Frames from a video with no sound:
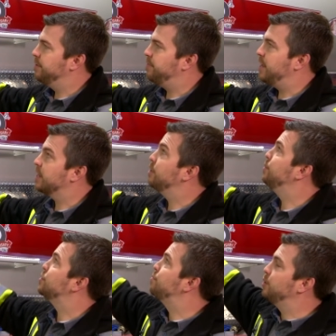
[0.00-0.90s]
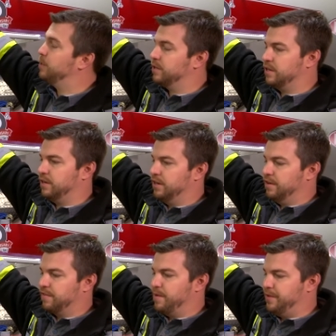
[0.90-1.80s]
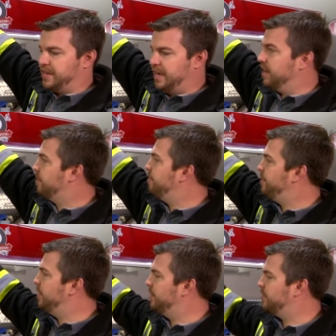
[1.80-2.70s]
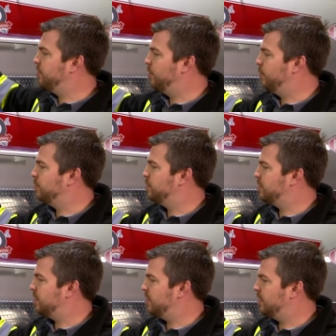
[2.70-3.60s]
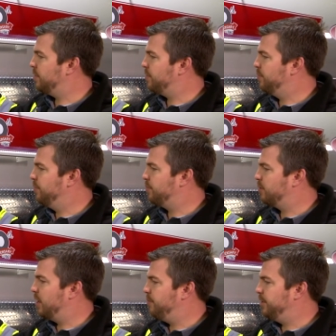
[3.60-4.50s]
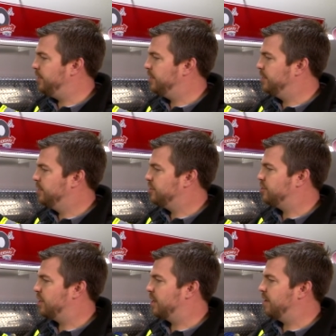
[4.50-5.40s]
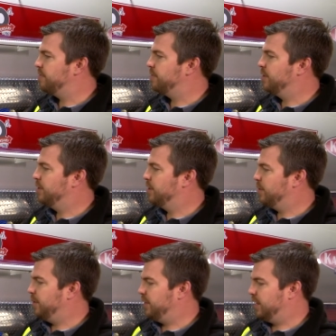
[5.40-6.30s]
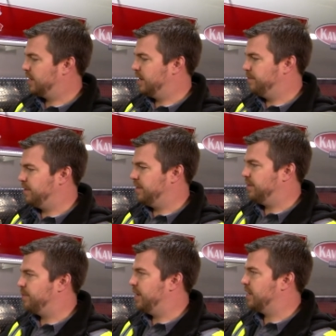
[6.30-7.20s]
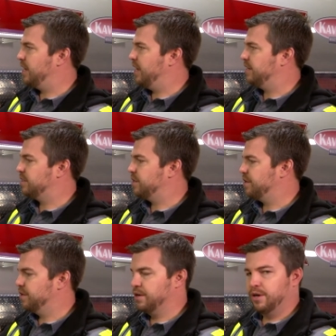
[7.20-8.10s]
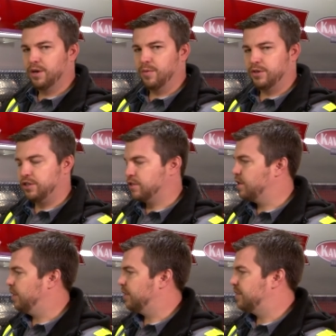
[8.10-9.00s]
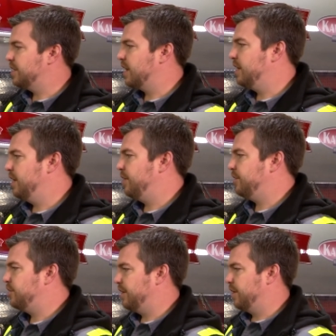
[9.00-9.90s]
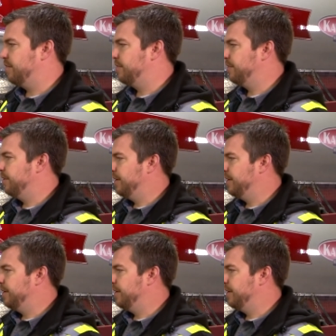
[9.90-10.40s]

vacuum is pulled from the tank via this hose through the primary shutoff. We then come to this red canister, which is called our secondary shutoff.